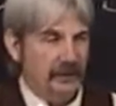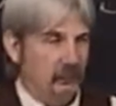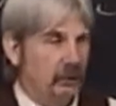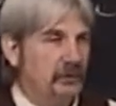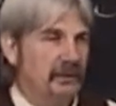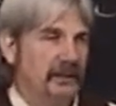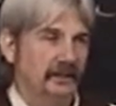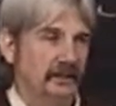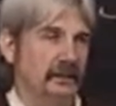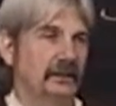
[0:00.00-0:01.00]
Then we
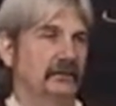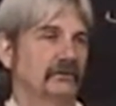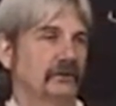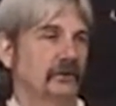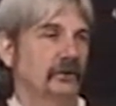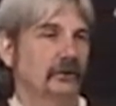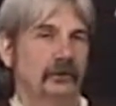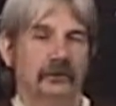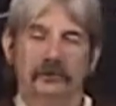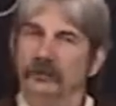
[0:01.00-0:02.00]
begin to live
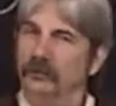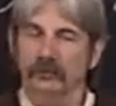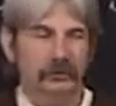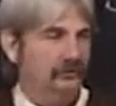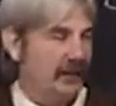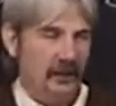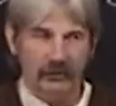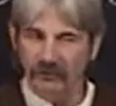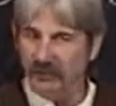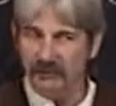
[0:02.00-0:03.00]
to glorify
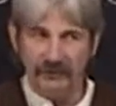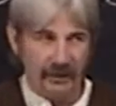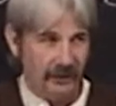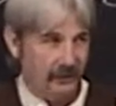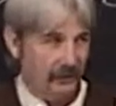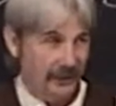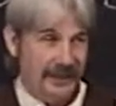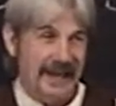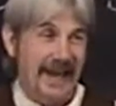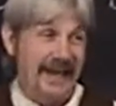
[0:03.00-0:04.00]
only the Father
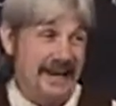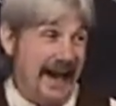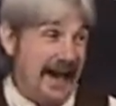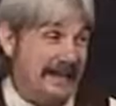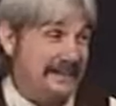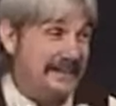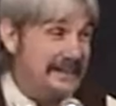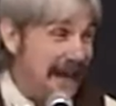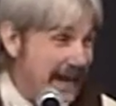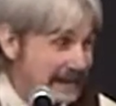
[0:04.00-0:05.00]
and not to
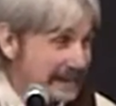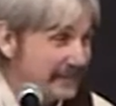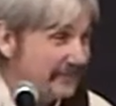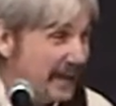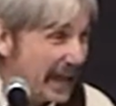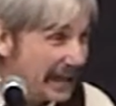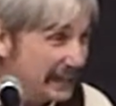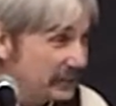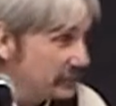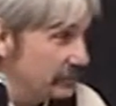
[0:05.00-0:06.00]
take
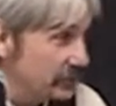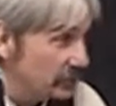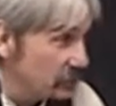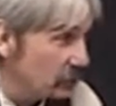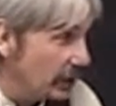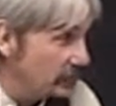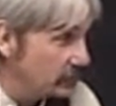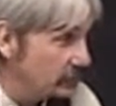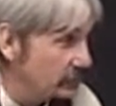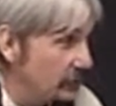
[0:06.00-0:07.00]
advantage of
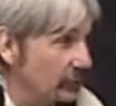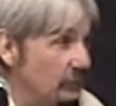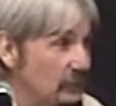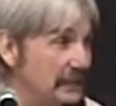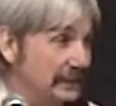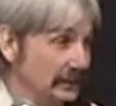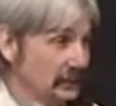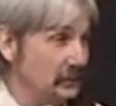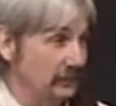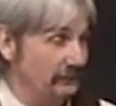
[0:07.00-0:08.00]
situations so that we can
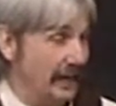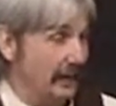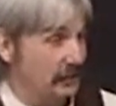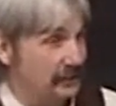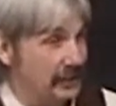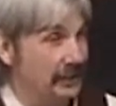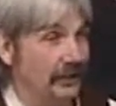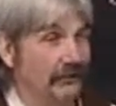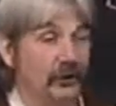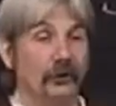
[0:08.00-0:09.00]
glorify
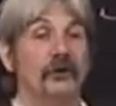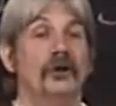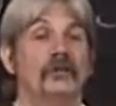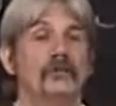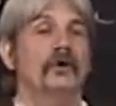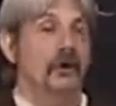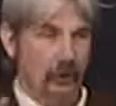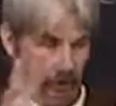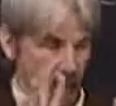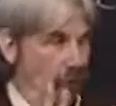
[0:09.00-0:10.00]
ourselves. Or,
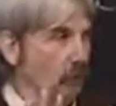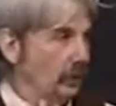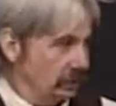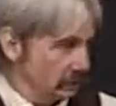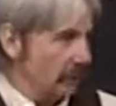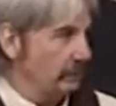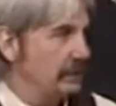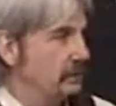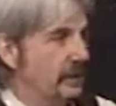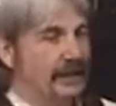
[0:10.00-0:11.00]
or here's what I
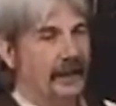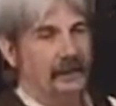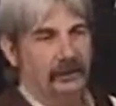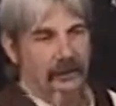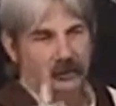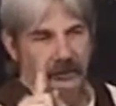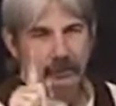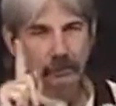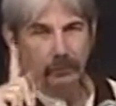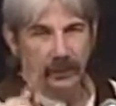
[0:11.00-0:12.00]
mean by that
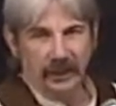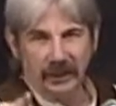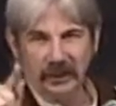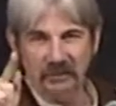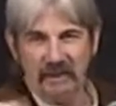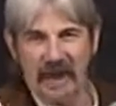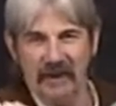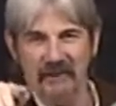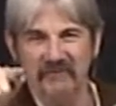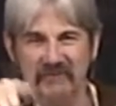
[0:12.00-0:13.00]
bring
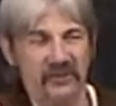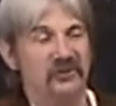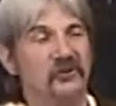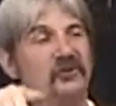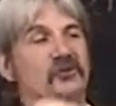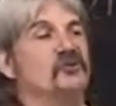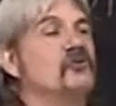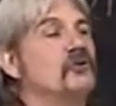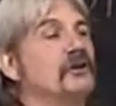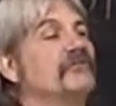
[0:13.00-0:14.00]
about official
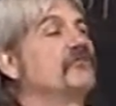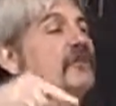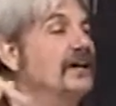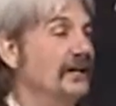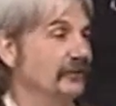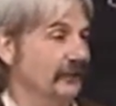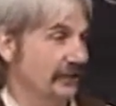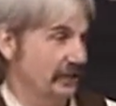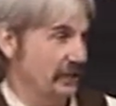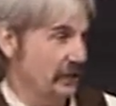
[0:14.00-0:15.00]
glory for
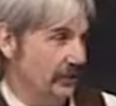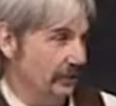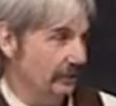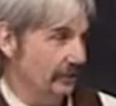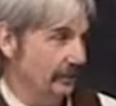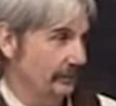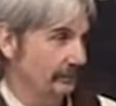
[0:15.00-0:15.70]
us in the earth.